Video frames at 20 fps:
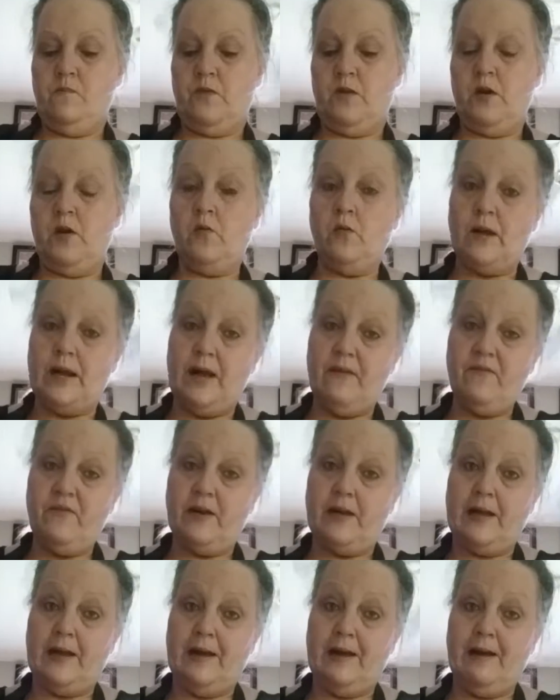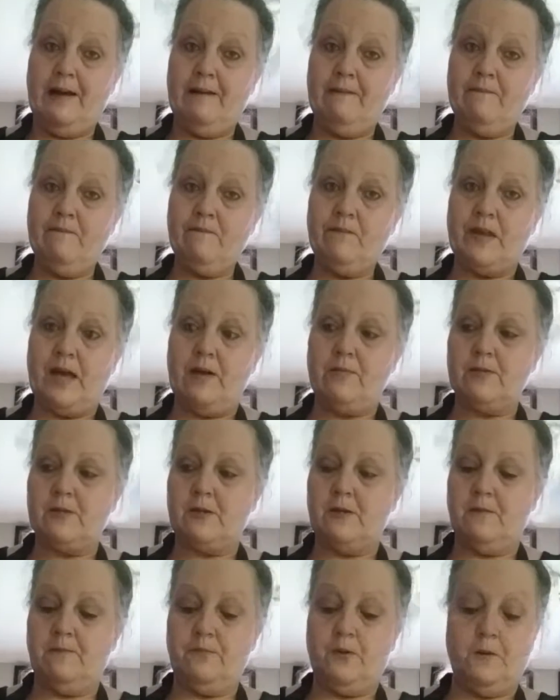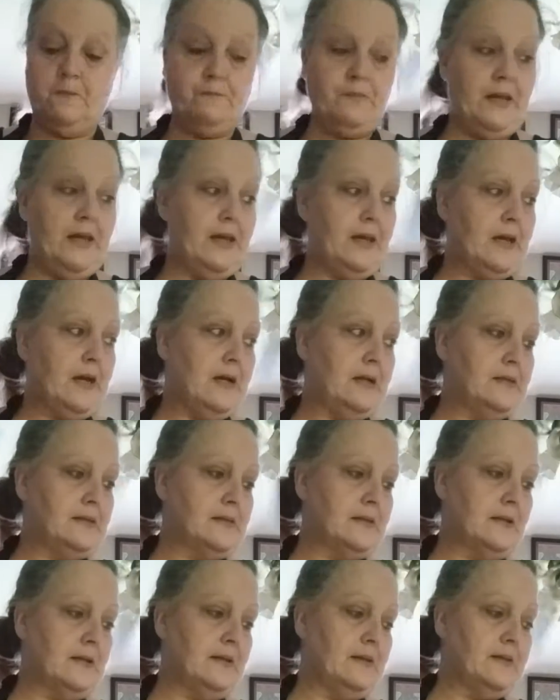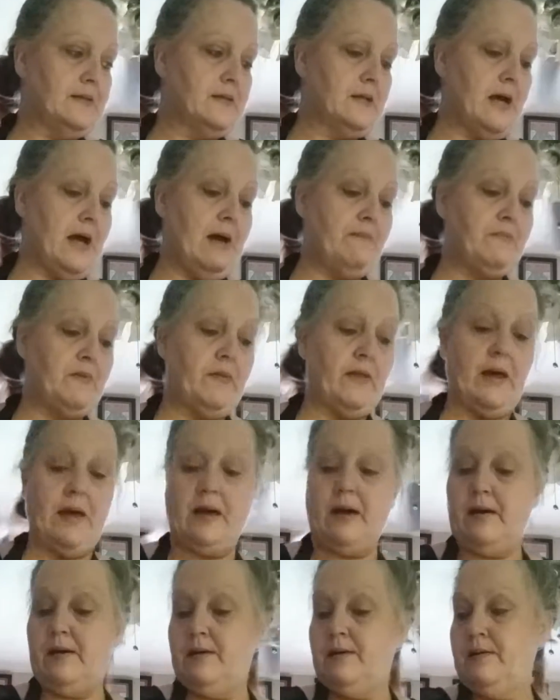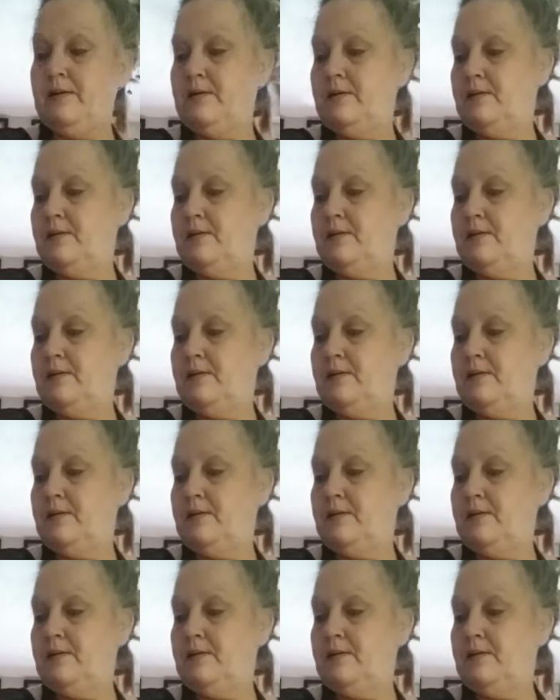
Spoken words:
You know what I forgot? I was going to put pecans on the top of that.